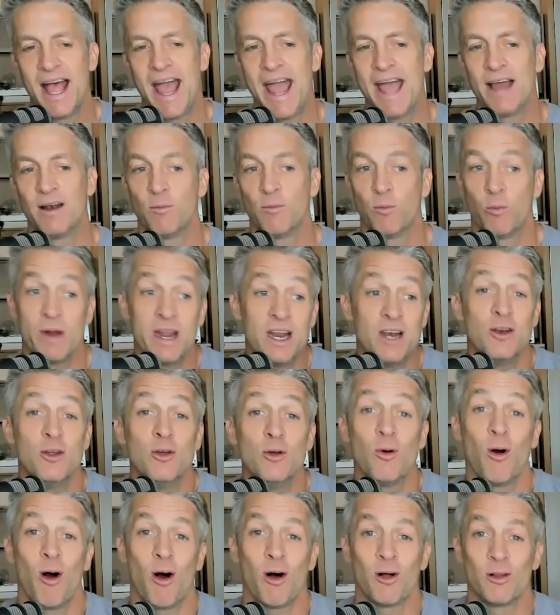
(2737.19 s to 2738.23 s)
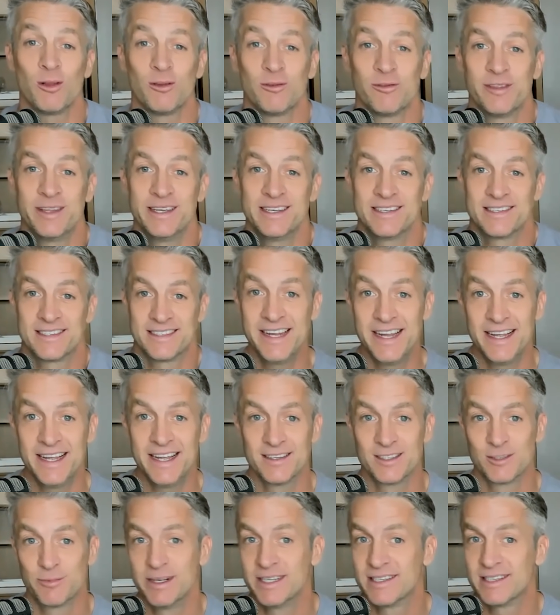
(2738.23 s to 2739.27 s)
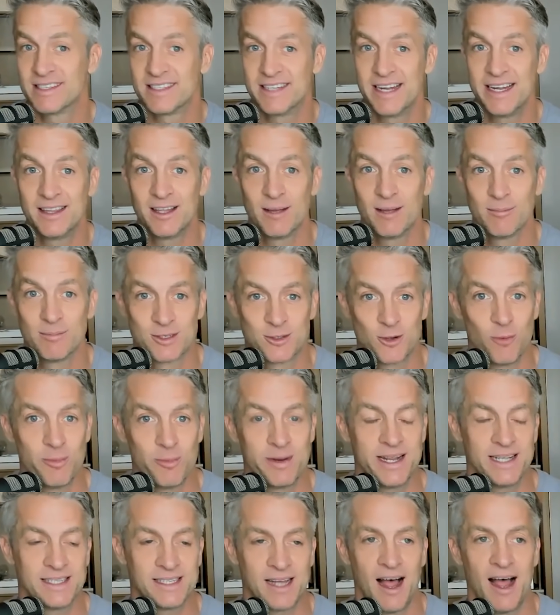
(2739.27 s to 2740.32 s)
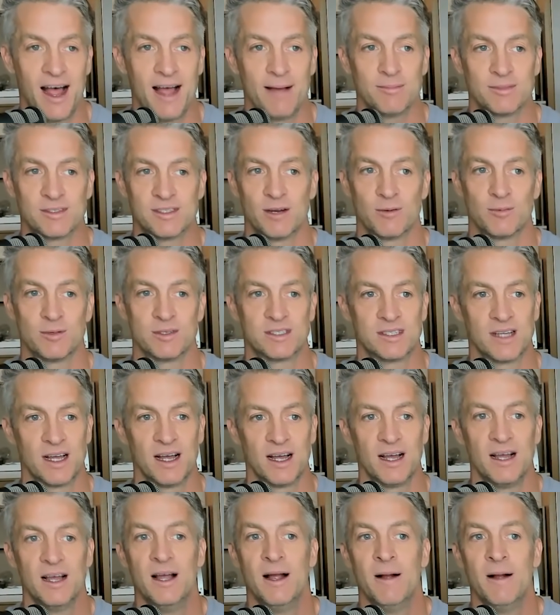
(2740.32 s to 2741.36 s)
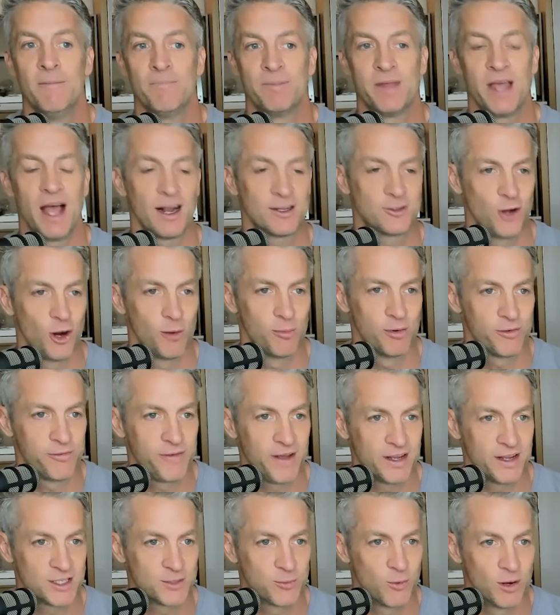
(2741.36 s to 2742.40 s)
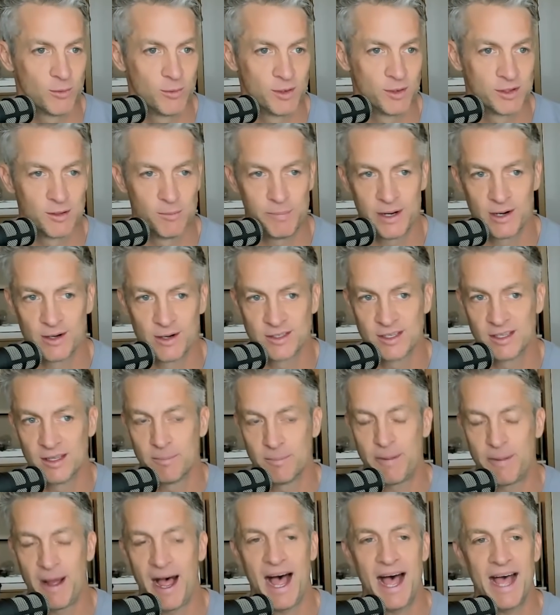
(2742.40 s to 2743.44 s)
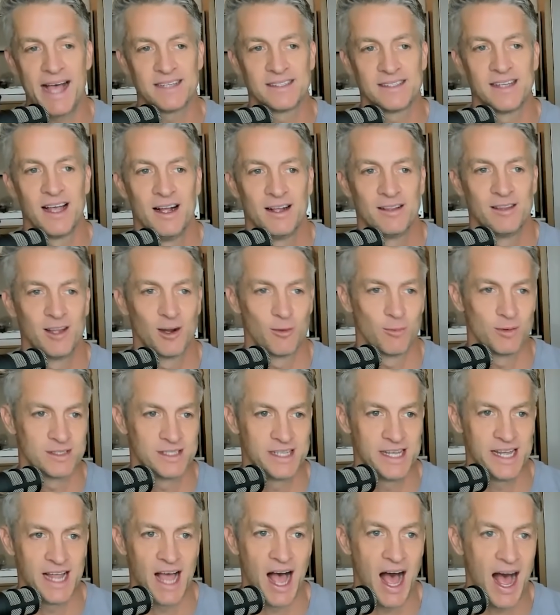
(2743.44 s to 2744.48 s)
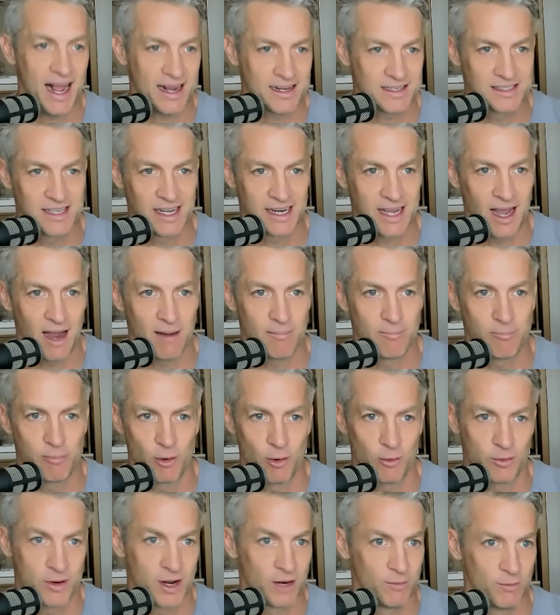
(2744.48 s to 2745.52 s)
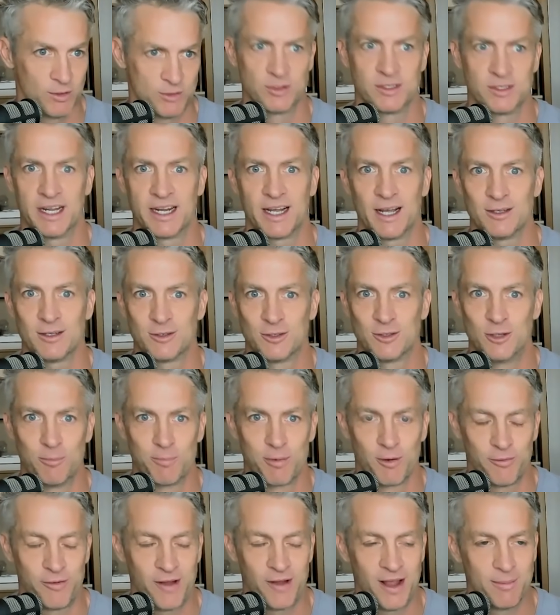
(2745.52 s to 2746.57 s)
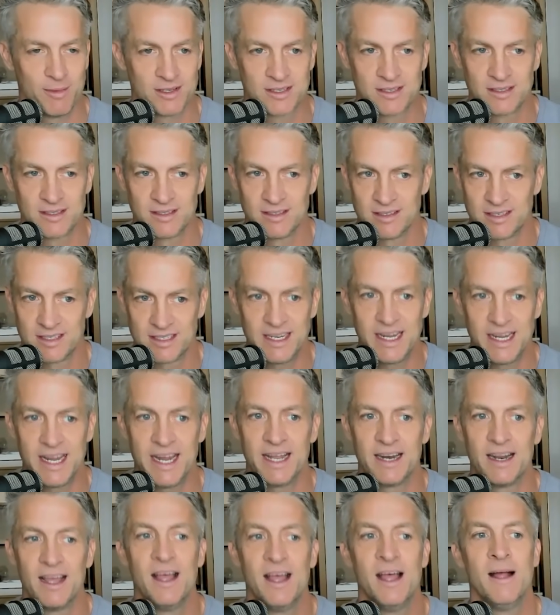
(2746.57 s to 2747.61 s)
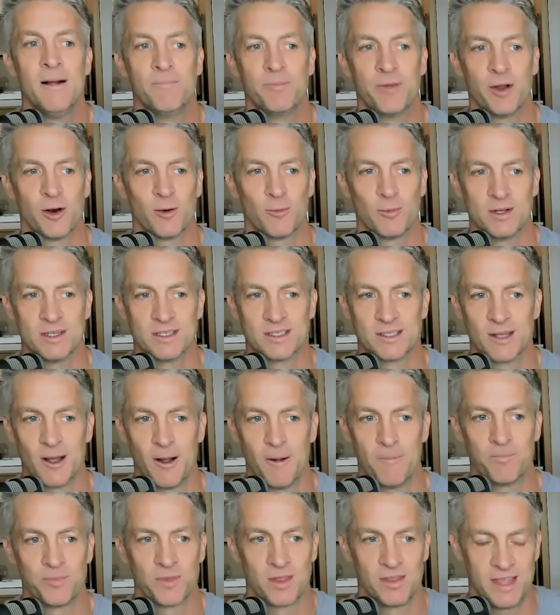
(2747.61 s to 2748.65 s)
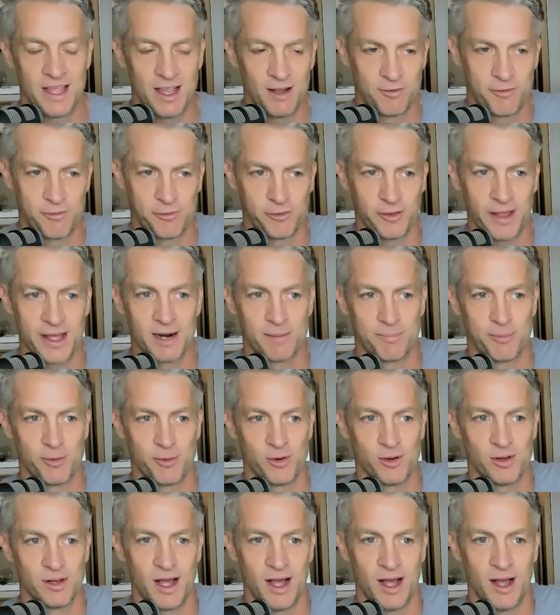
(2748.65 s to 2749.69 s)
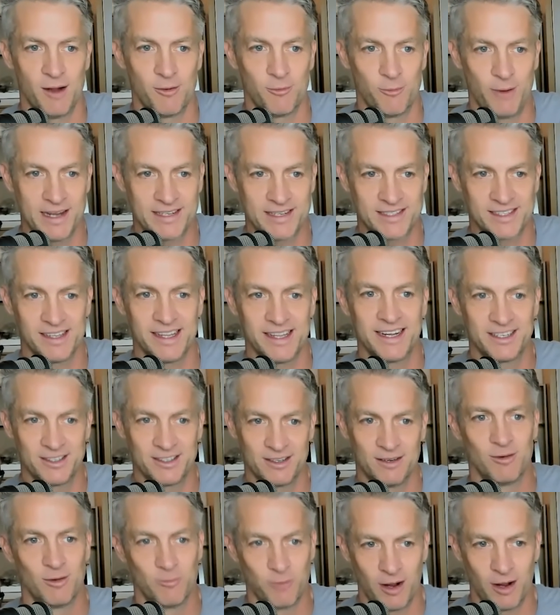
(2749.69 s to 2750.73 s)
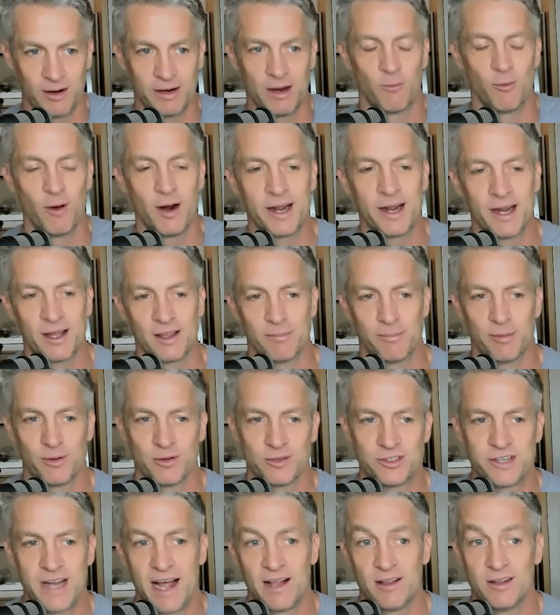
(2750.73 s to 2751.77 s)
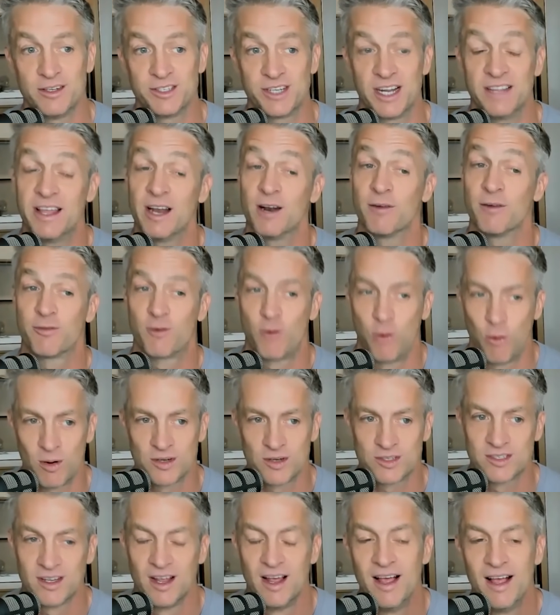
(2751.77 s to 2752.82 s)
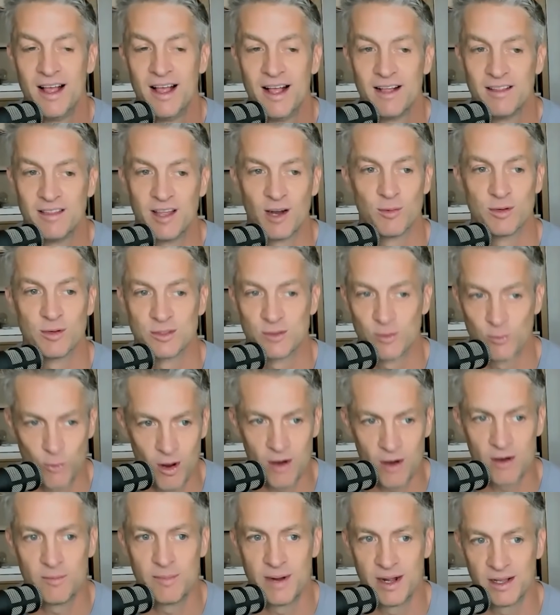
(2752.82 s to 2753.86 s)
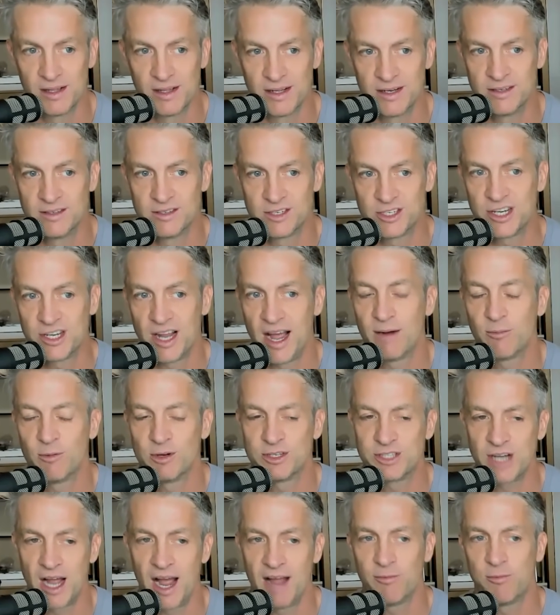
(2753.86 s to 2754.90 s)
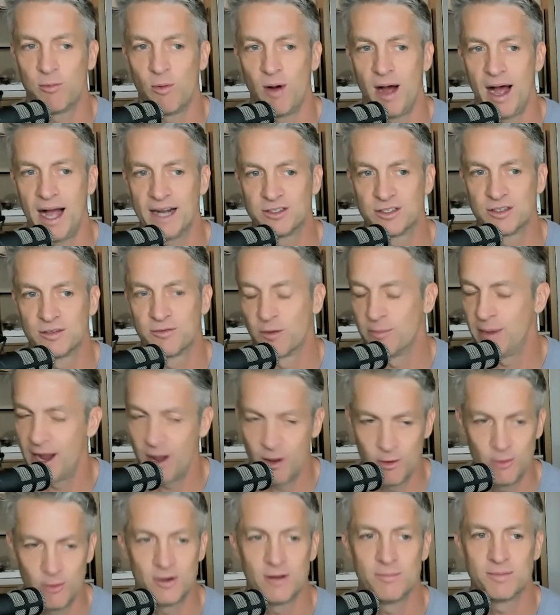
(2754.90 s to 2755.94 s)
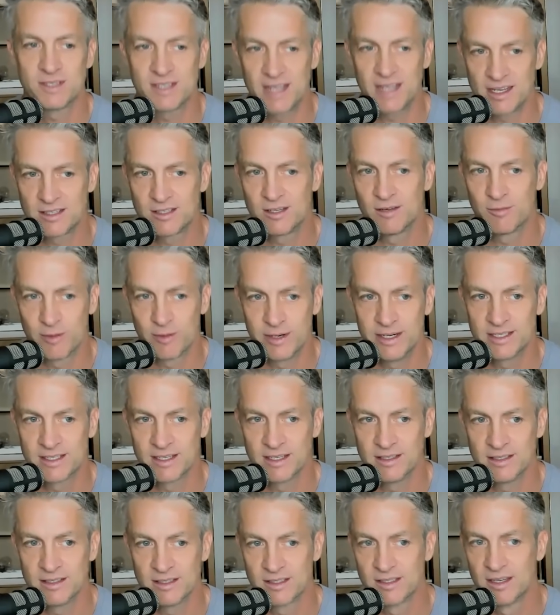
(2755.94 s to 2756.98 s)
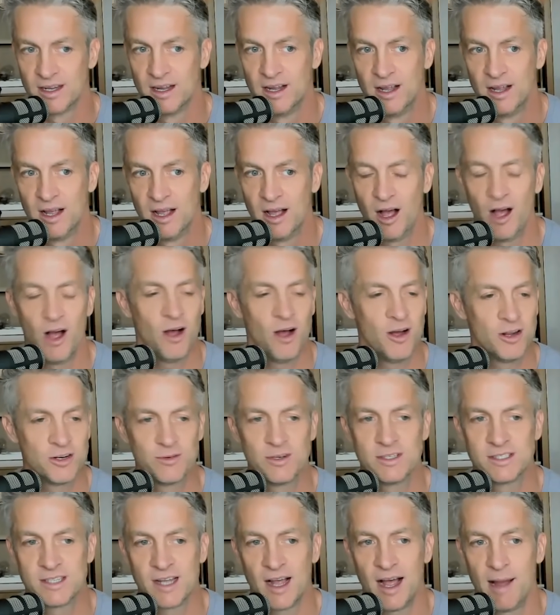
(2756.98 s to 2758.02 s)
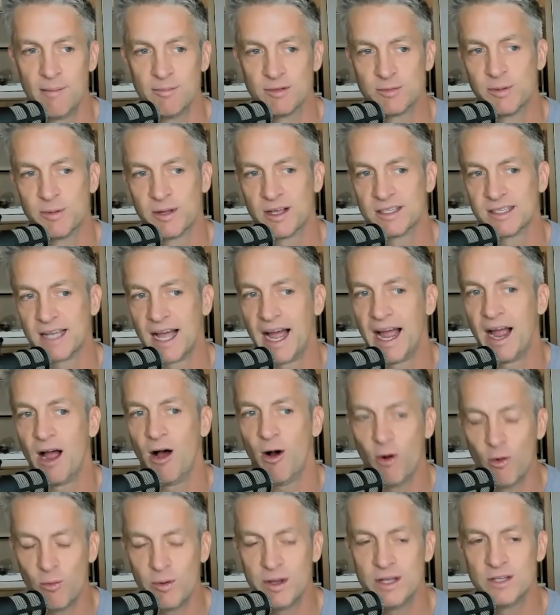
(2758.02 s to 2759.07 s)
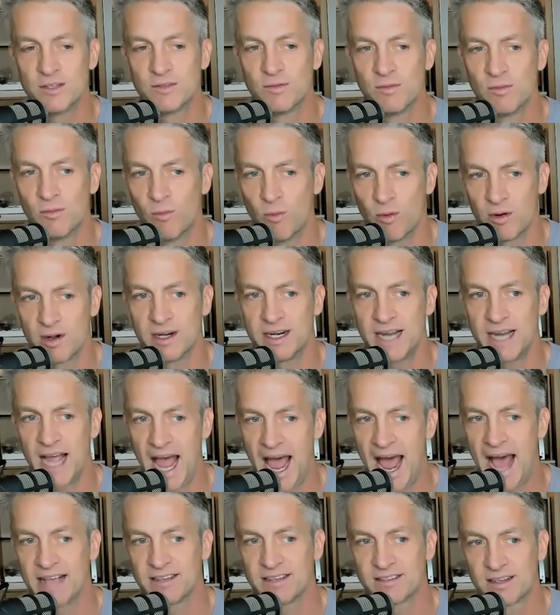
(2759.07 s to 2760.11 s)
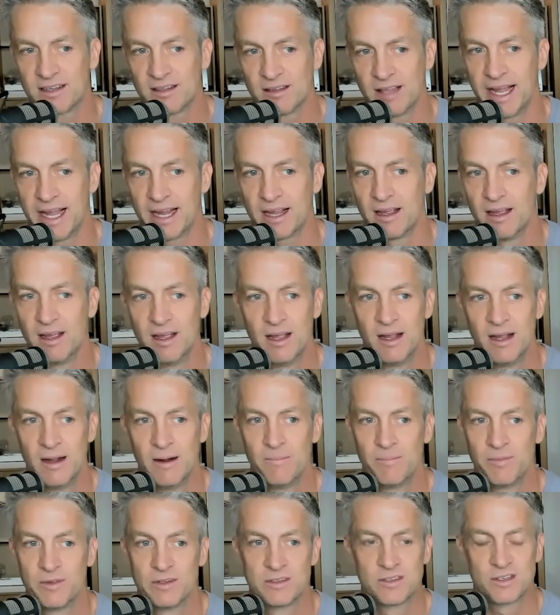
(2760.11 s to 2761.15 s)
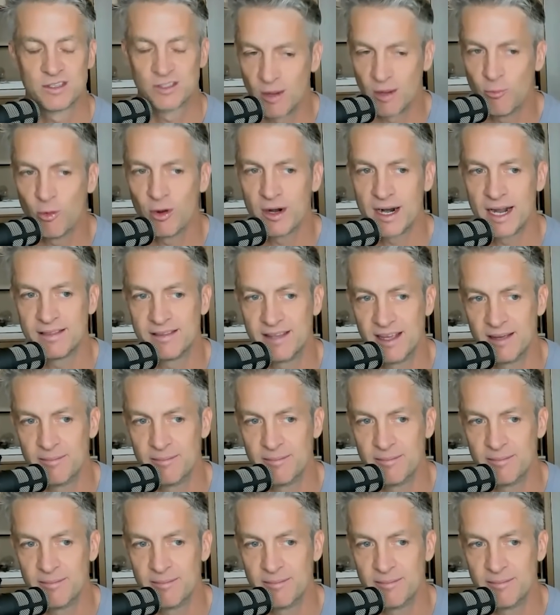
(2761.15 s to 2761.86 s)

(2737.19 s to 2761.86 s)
And we knew all of these scenes. We'd seen them so many times. There was the, the Oktoberfest one with the beers and the pies. There was the ox that got broken, which was like a super famous scene. There was um, the inflatable uh, wrestling, running of, the yeah, running of the bulls challenge. And then, of course, there was the watermelon shot, which I've watched for my own obsessive reasons a hundred times because I always wanted to ask like someone at the